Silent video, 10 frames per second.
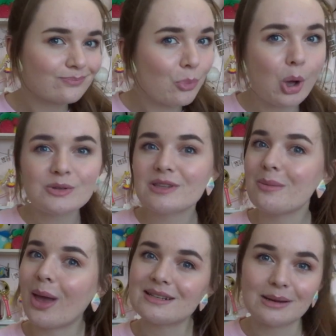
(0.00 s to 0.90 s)
post
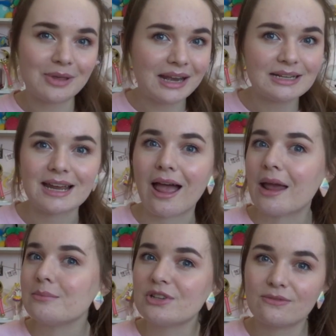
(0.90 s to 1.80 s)
them as I'm getting
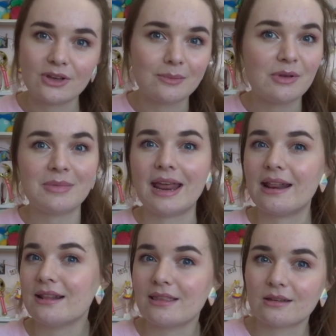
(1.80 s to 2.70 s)
time to film them and
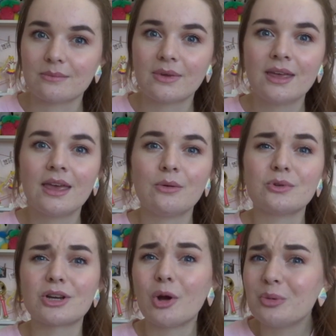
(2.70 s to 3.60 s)
edit them,
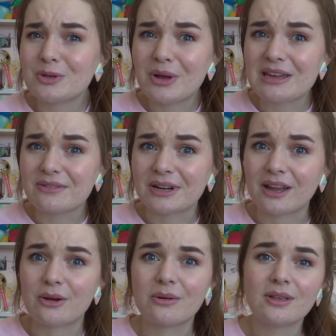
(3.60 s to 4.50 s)
which I hope is okay for
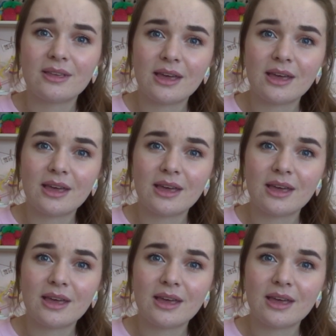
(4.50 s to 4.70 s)
now.